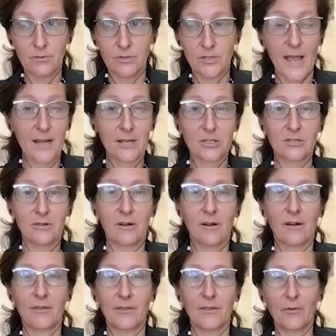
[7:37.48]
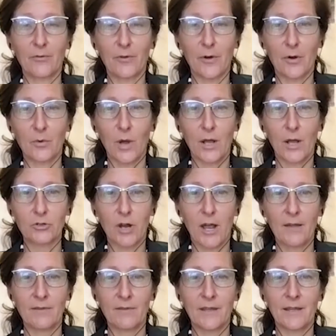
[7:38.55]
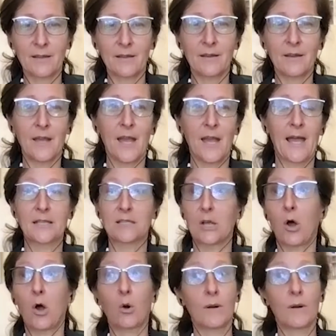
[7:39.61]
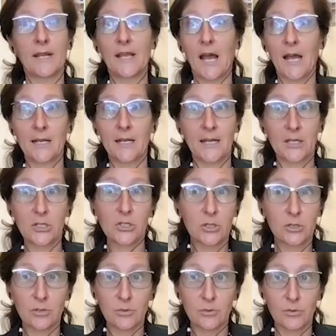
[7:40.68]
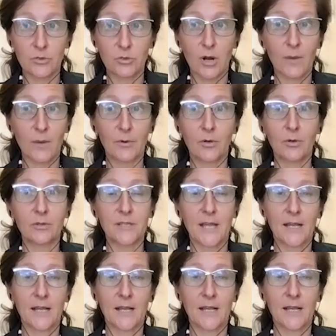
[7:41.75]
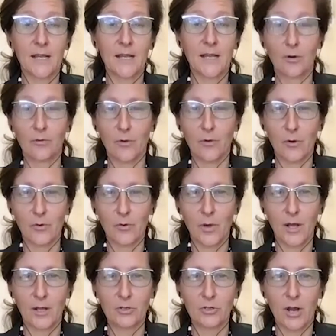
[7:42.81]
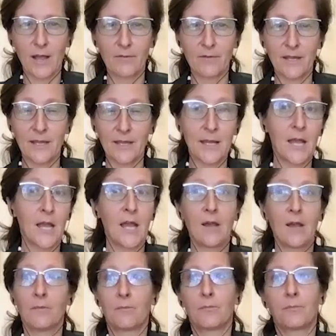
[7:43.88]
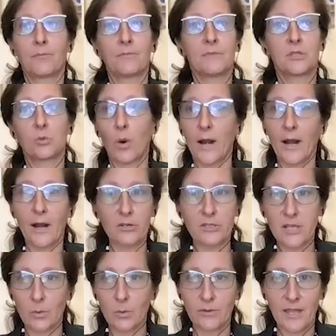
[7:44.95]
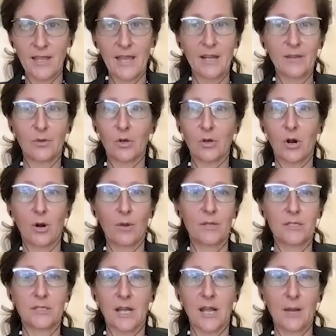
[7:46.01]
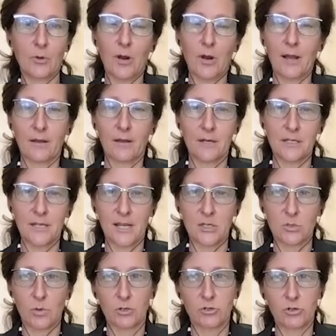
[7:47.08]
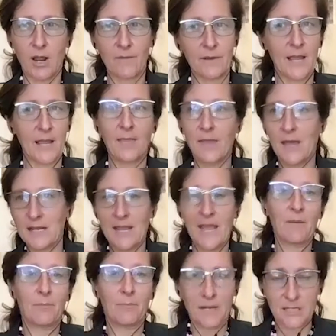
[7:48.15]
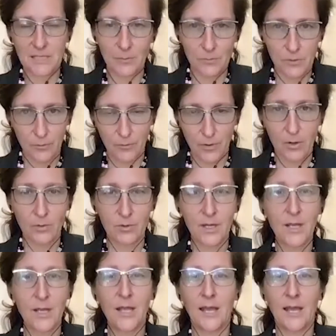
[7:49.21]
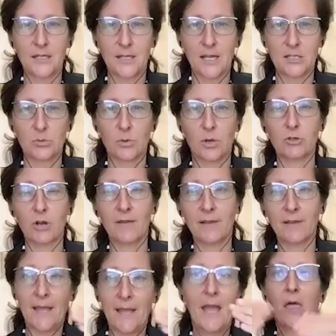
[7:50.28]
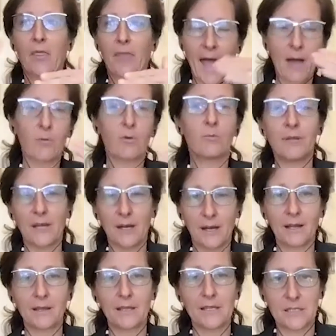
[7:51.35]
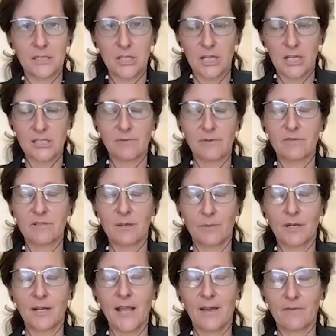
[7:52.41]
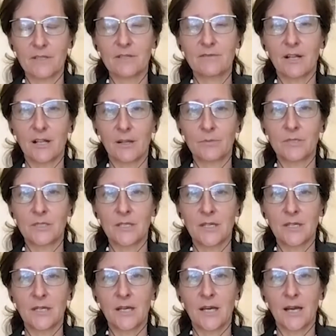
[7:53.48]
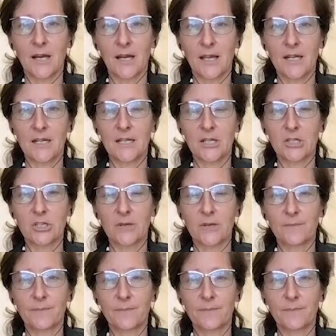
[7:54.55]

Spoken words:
text on their phone while driving, has already gotten into trouble texting on their phone while driving, swears that when they get in the car this time, they're not going to text while driving, and then yet picks up the phone and texts while driving, that would be highly suggestive of somebody having developed an addiction.